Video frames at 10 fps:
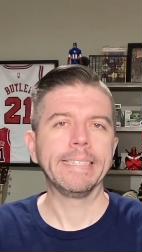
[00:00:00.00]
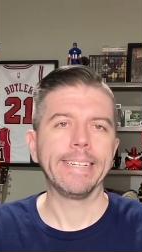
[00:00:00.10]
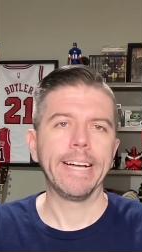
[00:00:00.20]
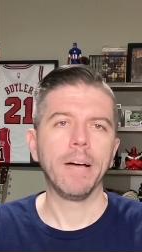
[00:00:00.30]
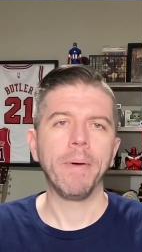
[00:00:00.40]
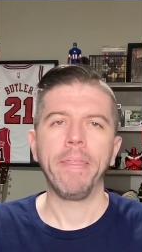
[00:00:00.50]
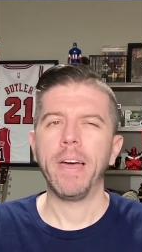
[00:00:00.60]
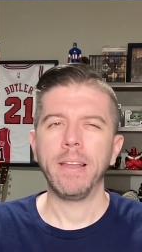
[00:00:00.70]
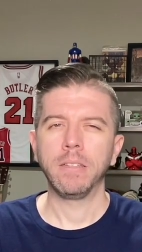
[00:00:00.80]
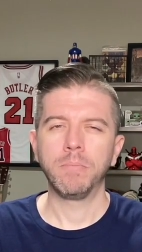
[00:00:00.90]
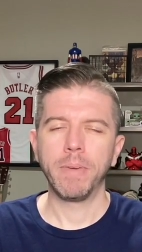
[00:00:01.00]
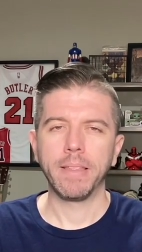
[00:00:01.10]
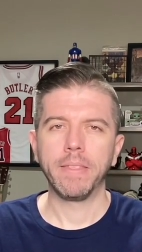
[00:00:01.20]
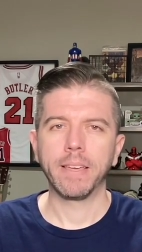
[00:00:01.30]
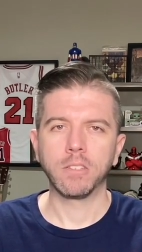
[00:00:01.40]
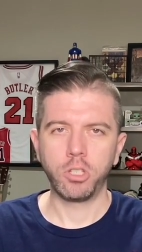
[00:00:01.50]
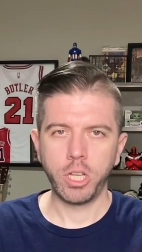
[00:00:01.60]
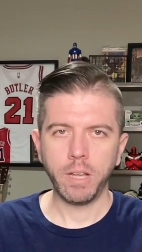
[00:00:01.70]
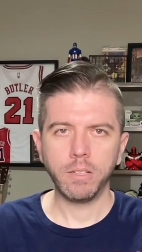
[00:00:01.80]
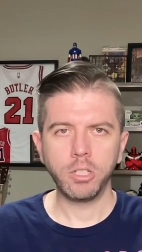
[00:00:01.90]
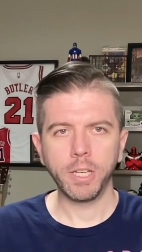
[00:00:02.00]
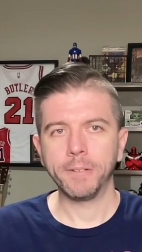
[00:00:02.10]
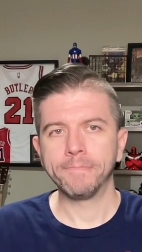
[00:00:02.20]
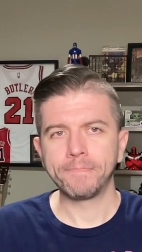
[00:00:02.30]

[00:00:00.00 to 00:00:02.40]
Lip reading: And that has made things challenging.